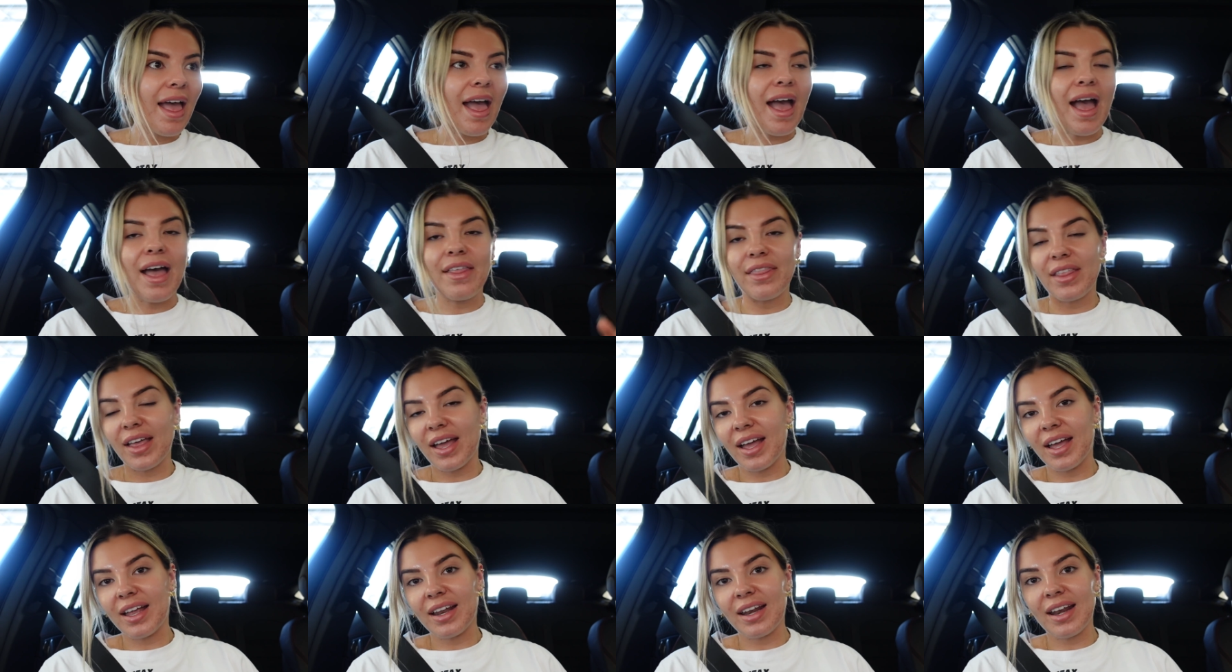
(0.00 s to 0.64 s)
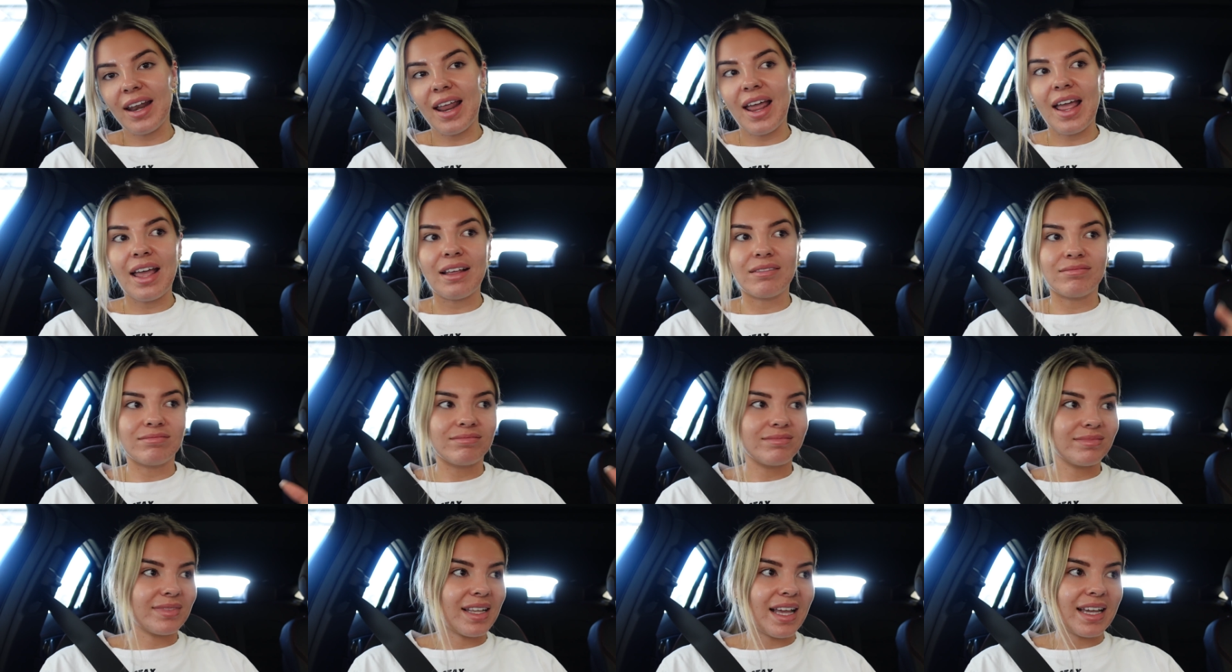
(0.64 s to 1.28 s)
And then
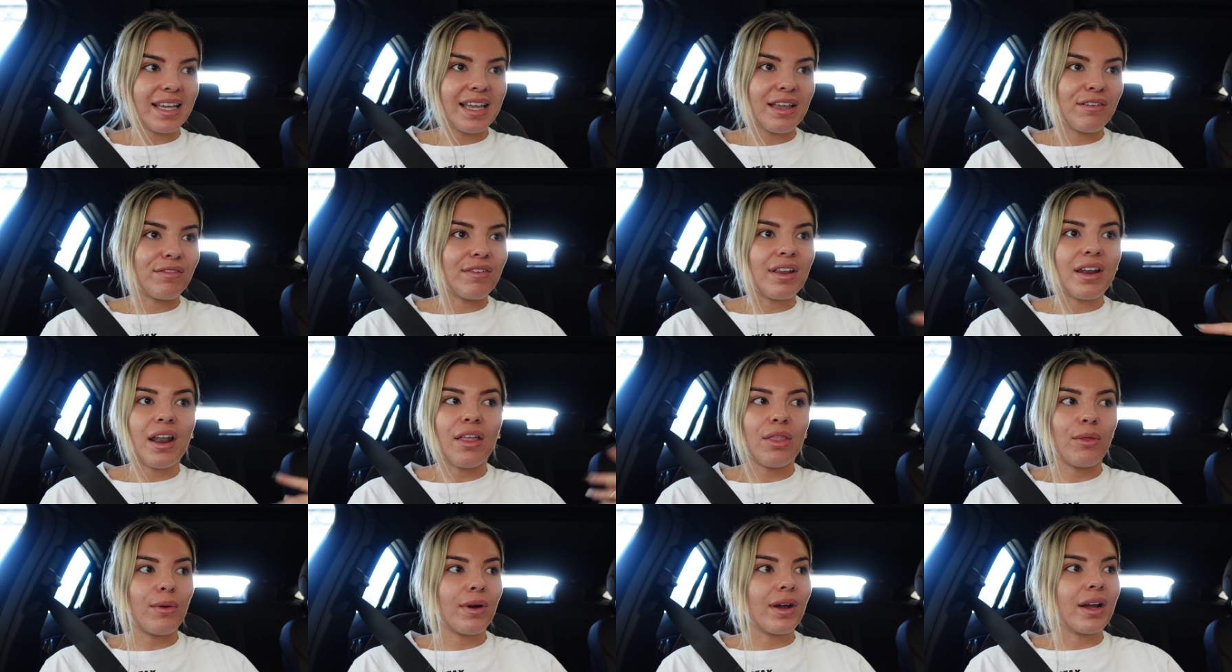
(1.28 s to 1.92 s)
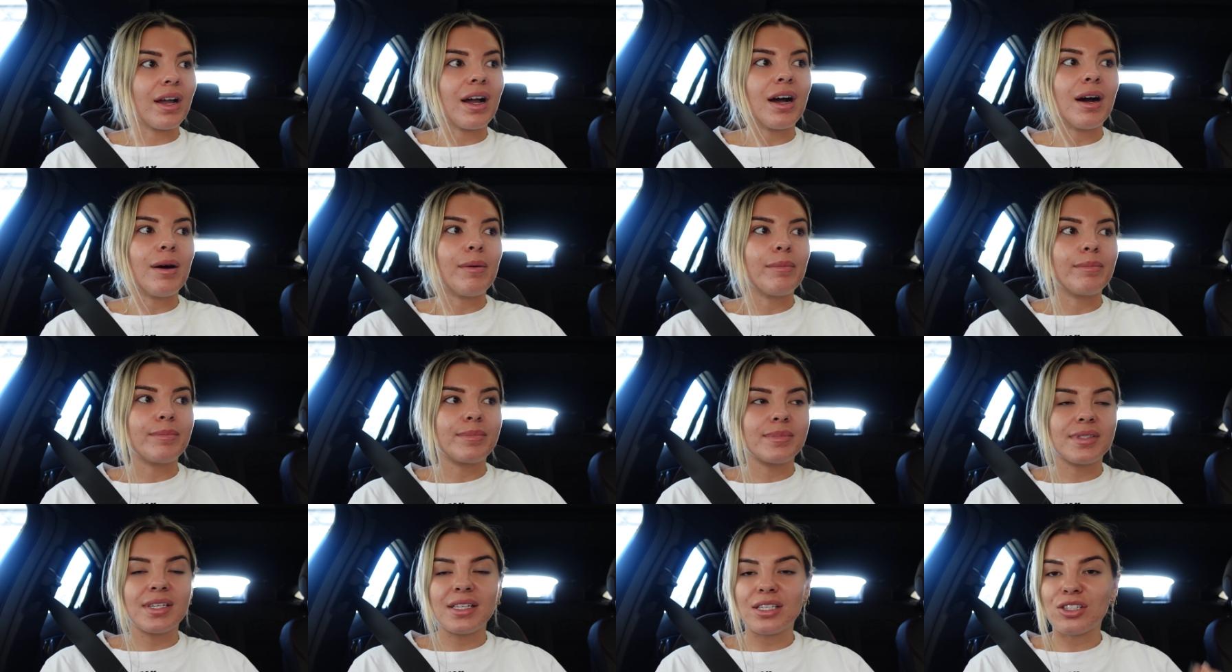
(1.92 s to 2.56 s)
like if another one
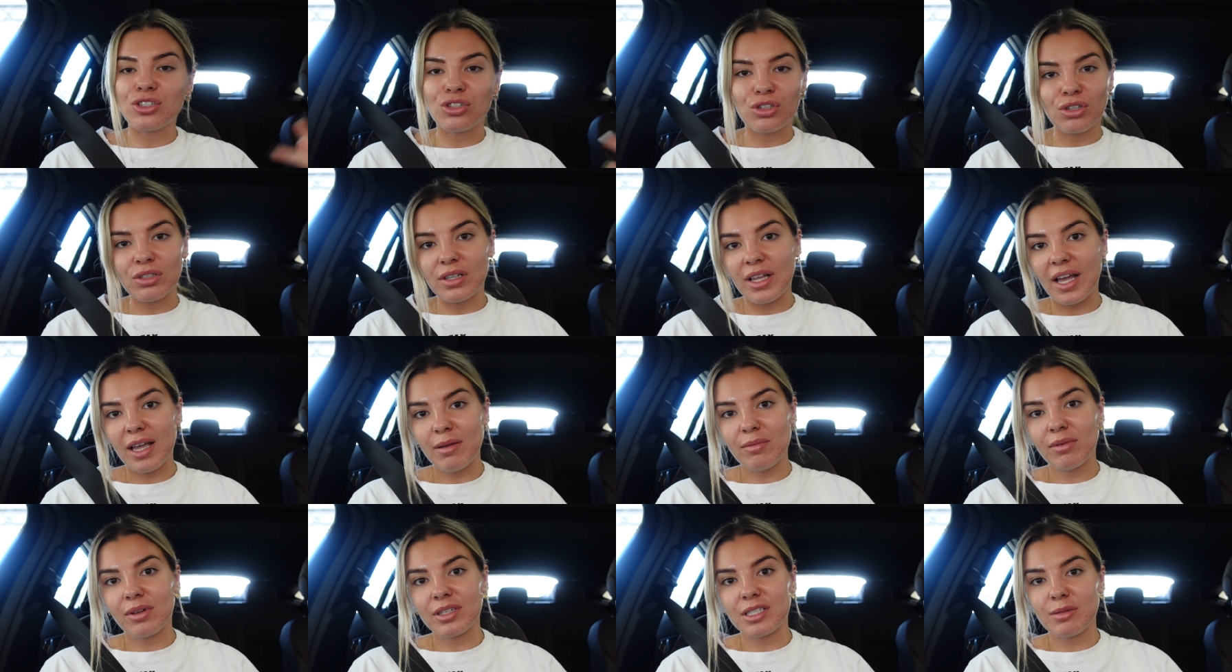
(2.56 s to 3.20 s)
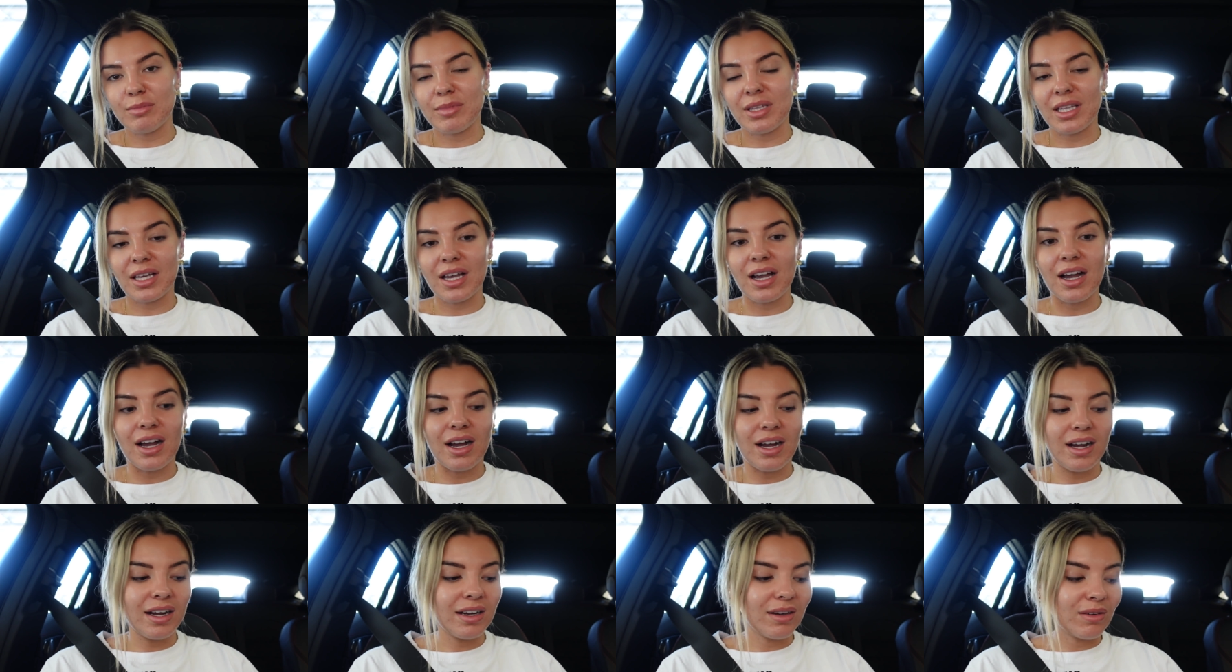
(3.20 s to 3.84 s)
comes, it's too late because I'm in the
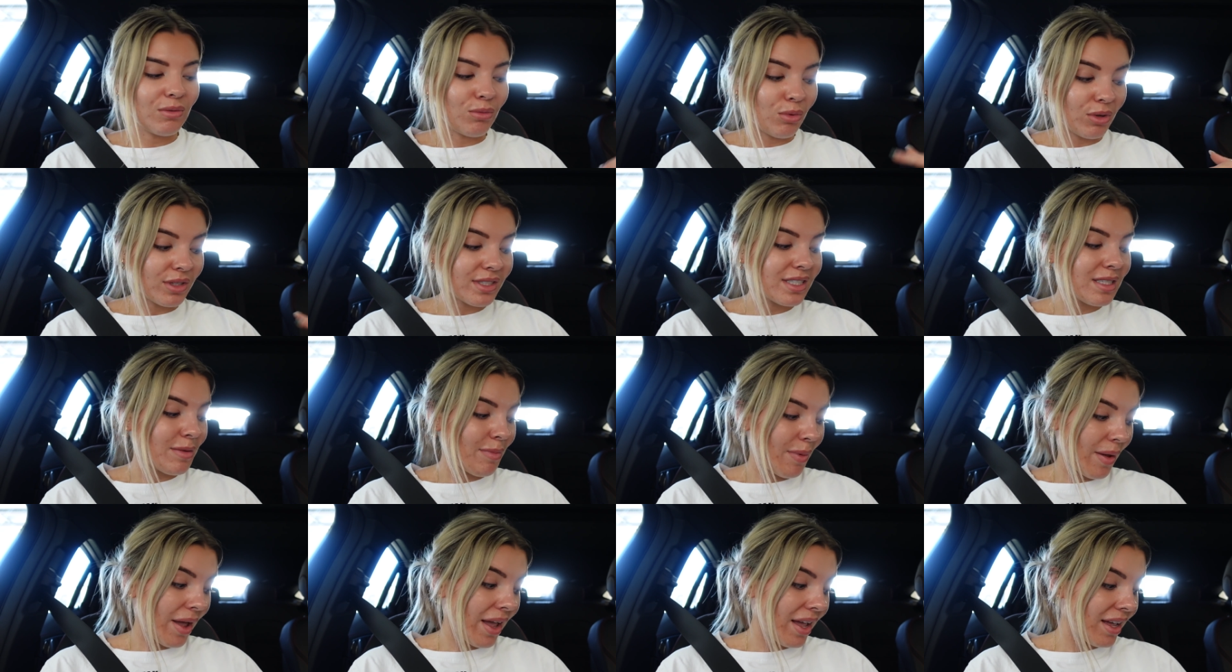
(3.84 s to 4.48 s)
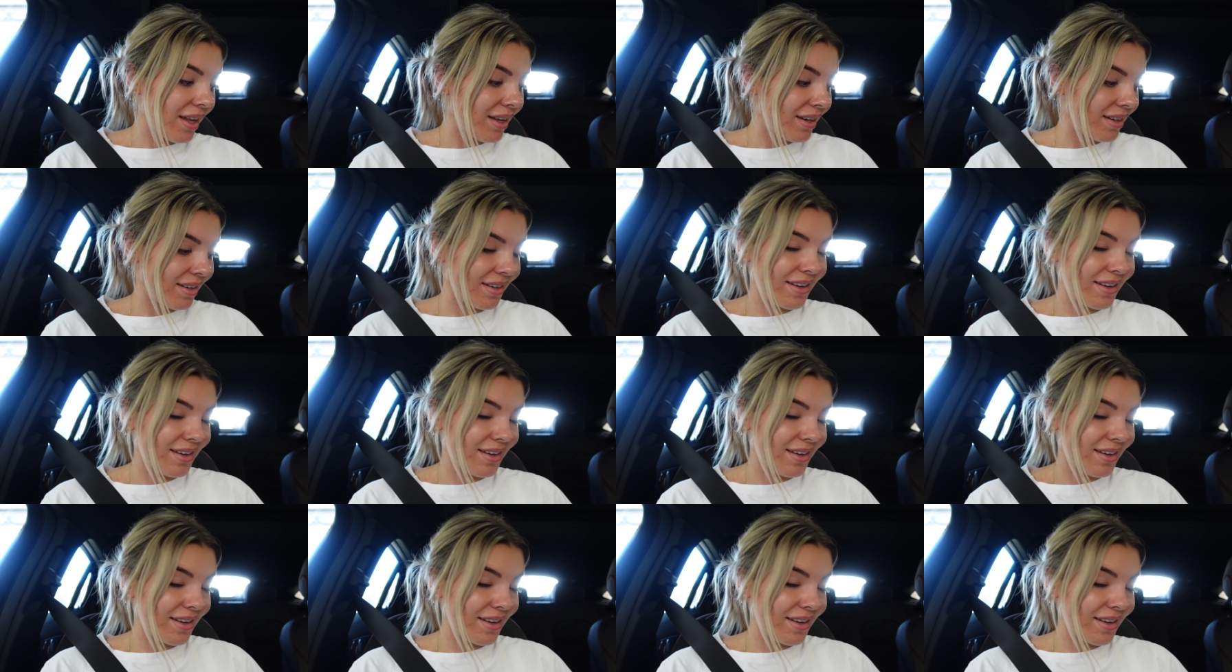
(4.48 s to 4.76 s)
car. What's the bet?